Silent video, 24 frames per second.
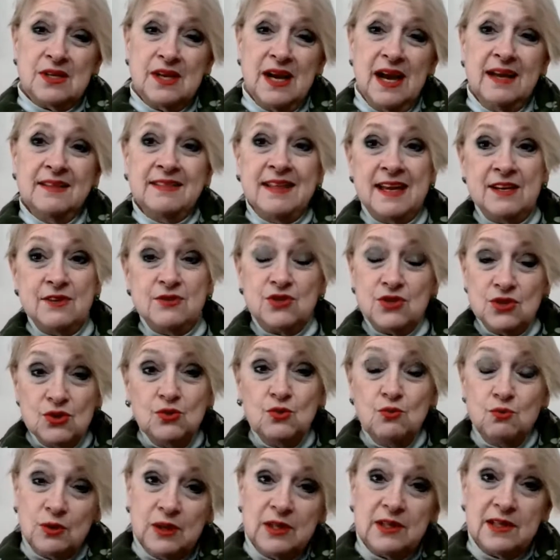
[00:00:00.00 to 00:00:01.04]
and they do
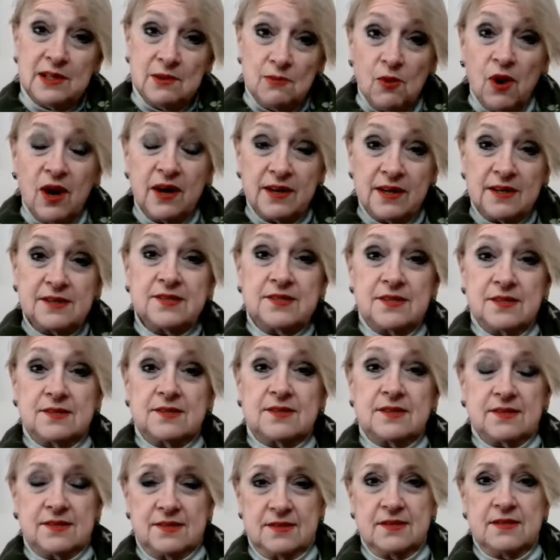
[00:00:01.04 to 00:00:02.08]
really want us to
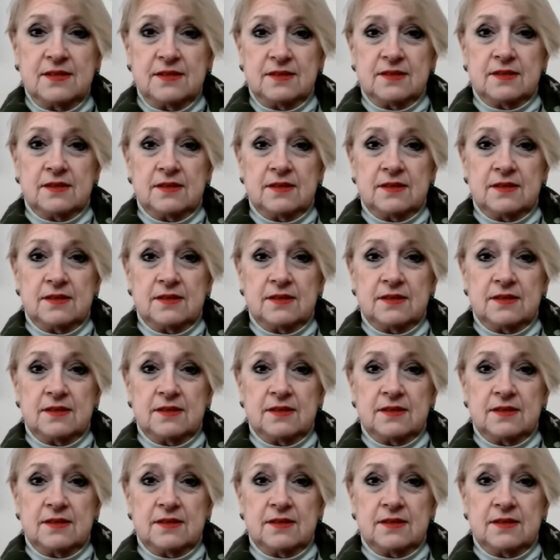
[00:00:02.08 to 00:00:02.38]
succeed.